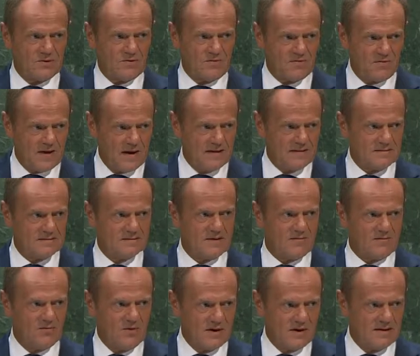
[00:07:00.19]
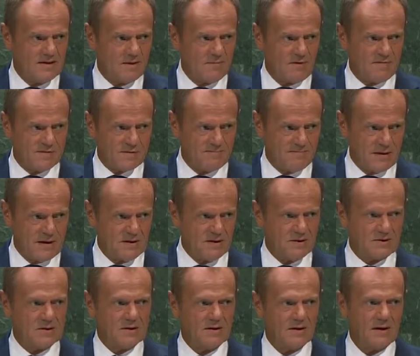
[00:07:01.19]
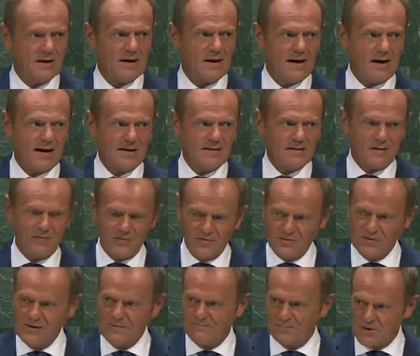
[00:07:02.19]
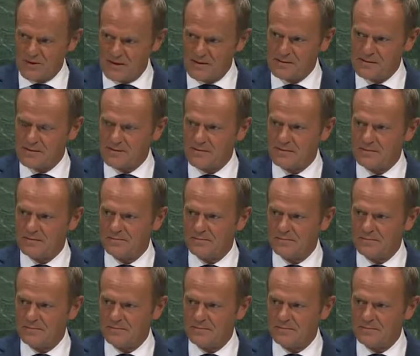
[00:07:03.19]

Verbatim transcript: defend the freedom of speech and the free press.